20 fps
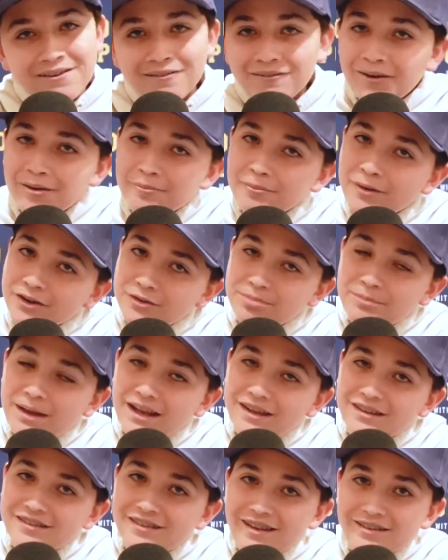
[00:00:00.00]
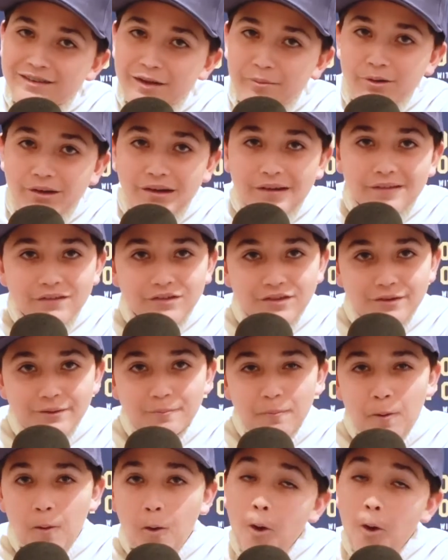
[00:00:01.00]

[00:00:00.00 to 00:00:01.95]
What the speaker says: when March Madness does come around this year,